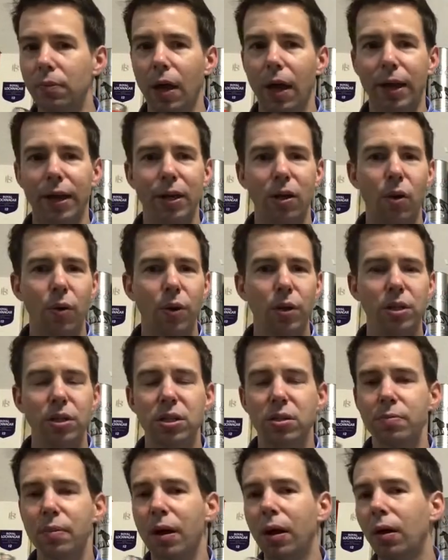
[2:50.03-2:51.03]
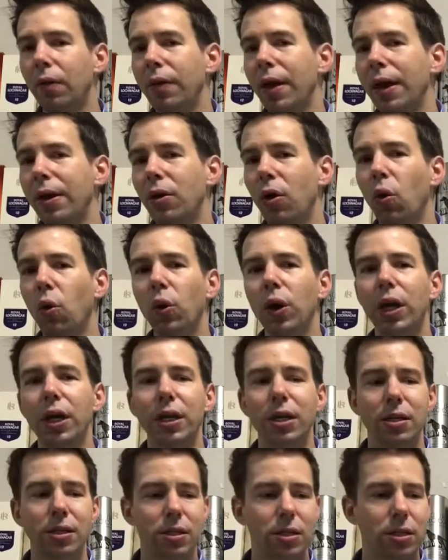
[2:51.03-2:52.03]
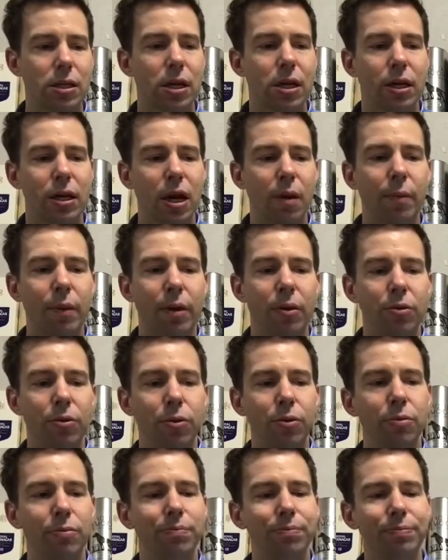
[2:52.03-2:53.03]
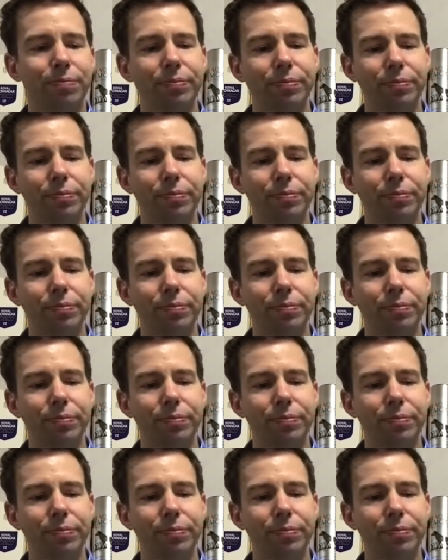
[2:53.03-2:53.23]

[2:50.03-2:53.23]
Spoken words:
I can already smell that oakiness coming through.